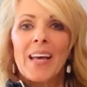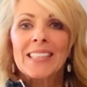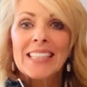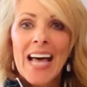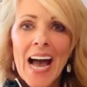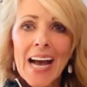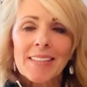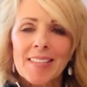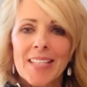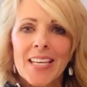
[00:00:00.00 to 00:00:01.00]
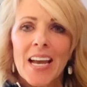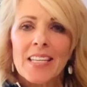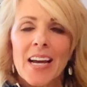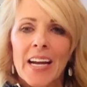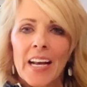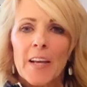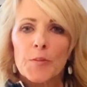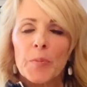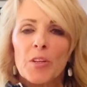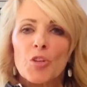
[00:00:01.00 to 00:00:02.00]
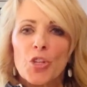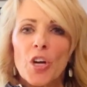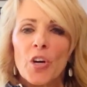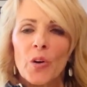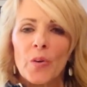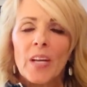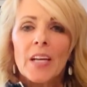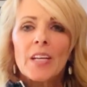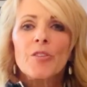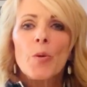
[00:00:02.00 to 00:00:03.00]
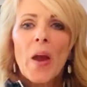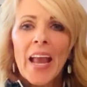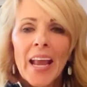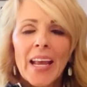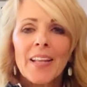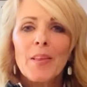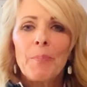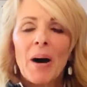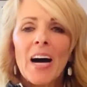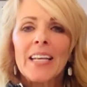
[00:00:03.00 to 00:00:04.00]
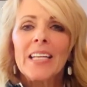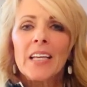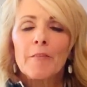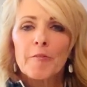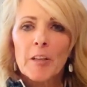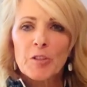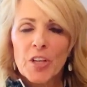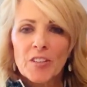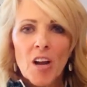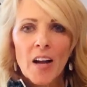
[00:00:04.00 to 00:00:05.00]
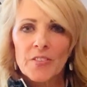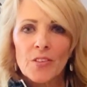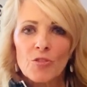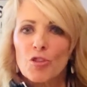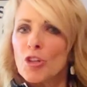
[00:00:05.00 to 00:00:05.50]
and last thing at night has been shown to aid the body in flushing toxins.